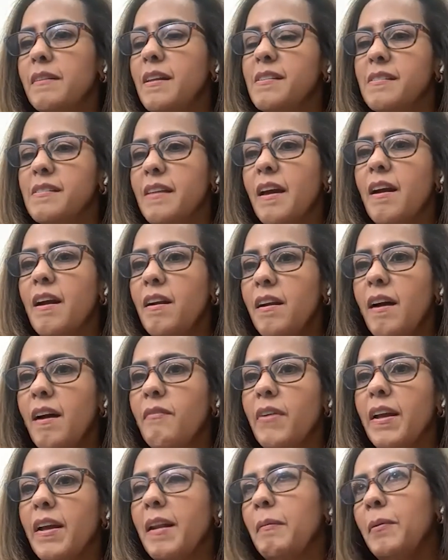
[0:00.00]
is there
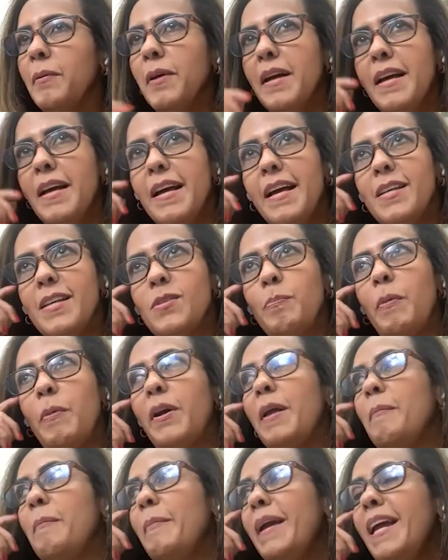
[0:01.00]
available. But
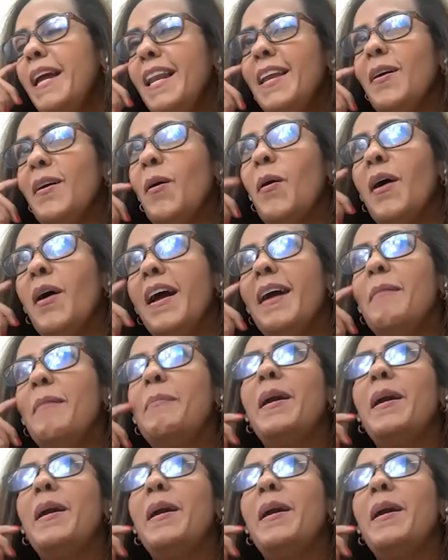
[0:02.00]
Emilio